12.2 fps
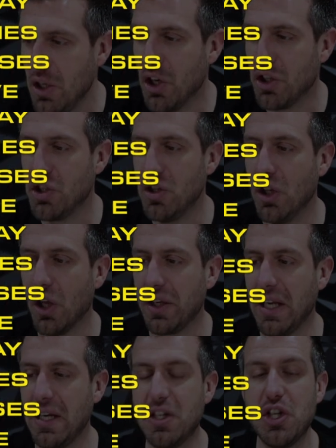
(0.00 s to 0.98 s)
You're
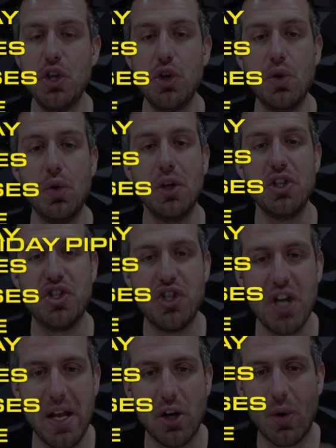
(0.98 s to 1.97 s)
looking to
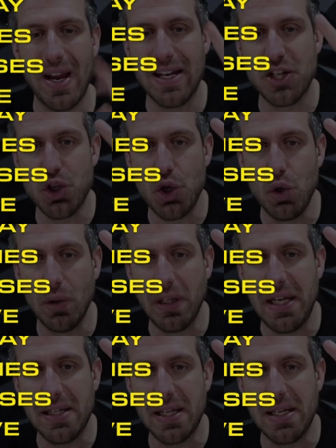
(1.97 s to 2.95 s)
generate 2
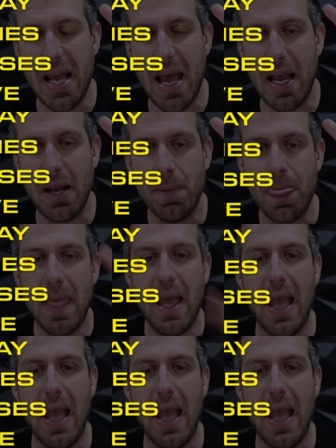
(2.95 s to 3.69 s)
leads a day